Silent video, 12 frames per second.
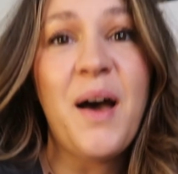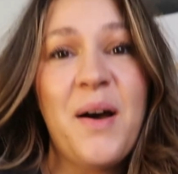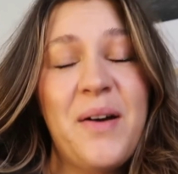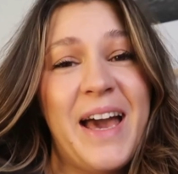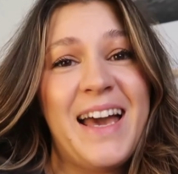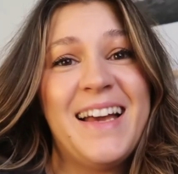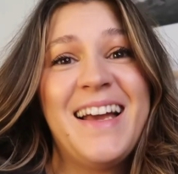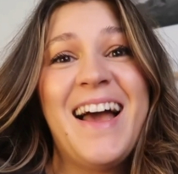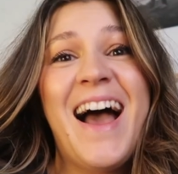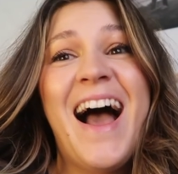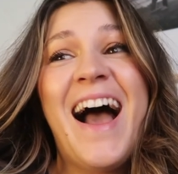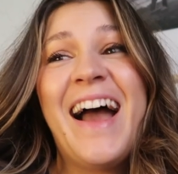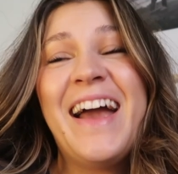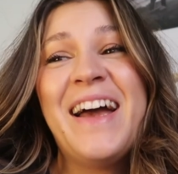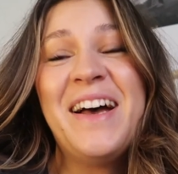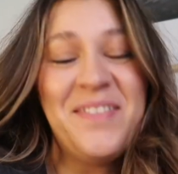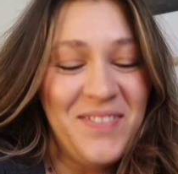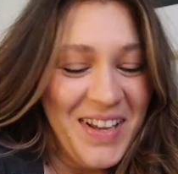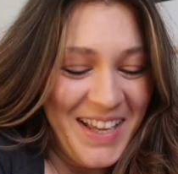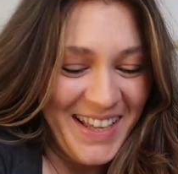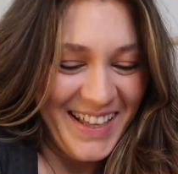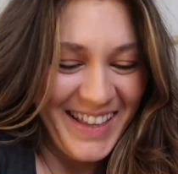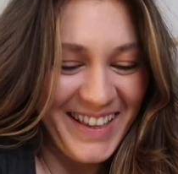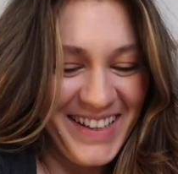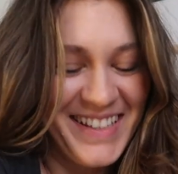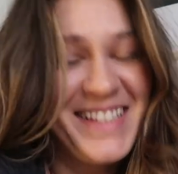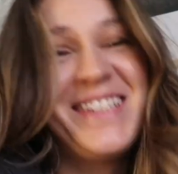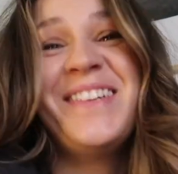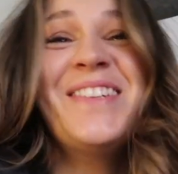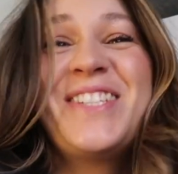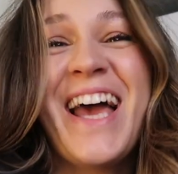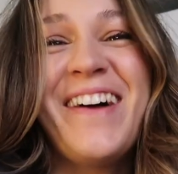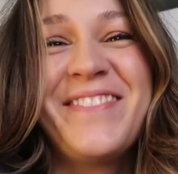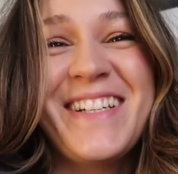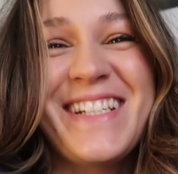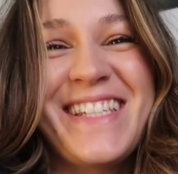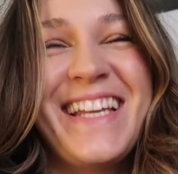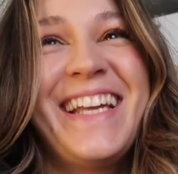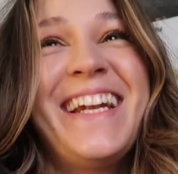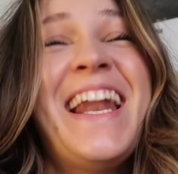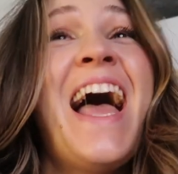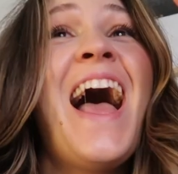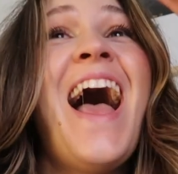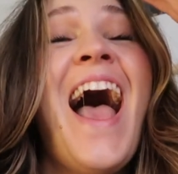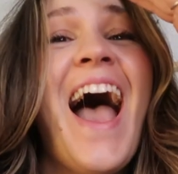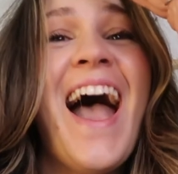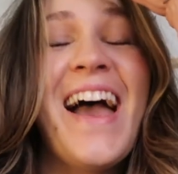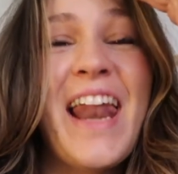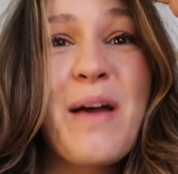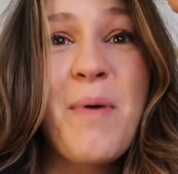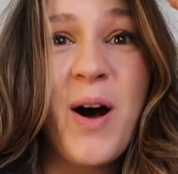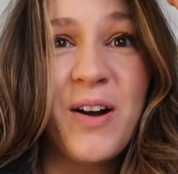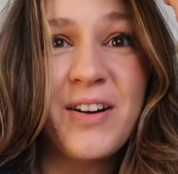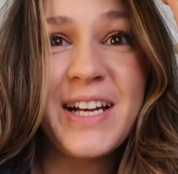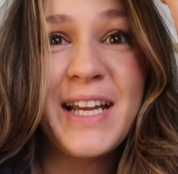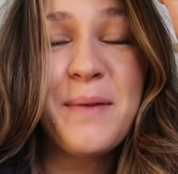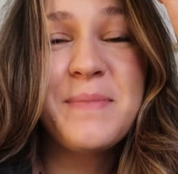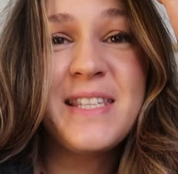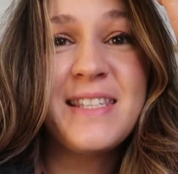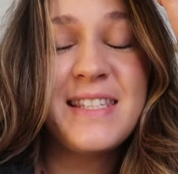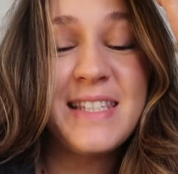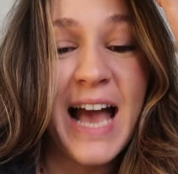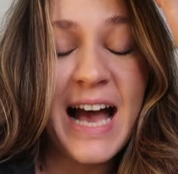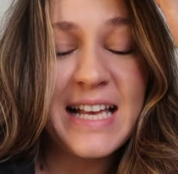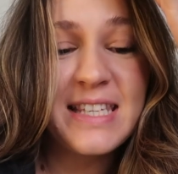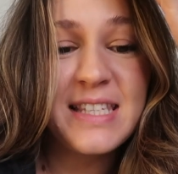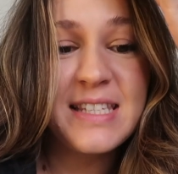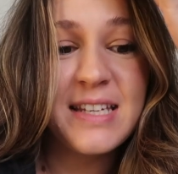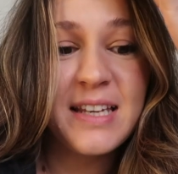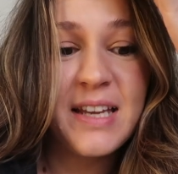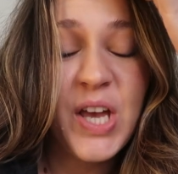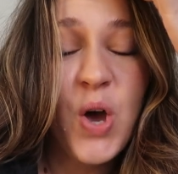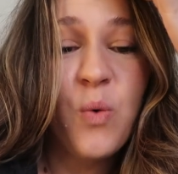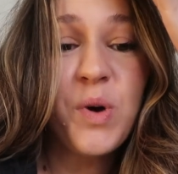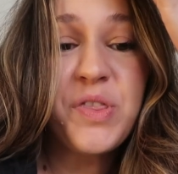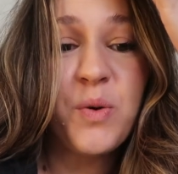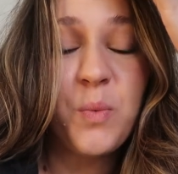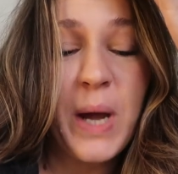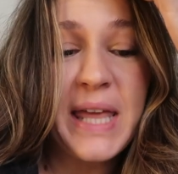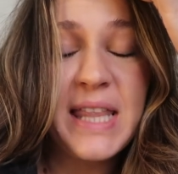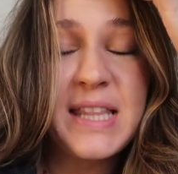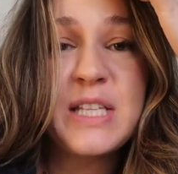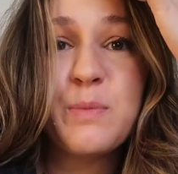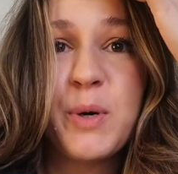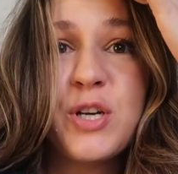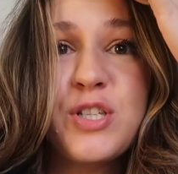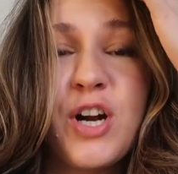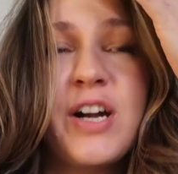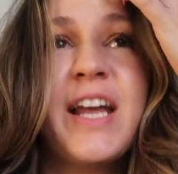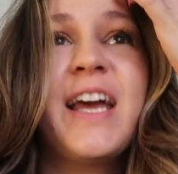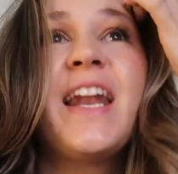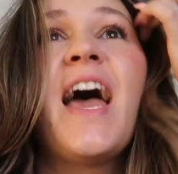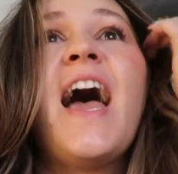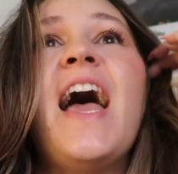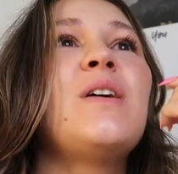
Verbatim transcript: Okay, I am two chapters in and I'm already obsessed with the way that this book started.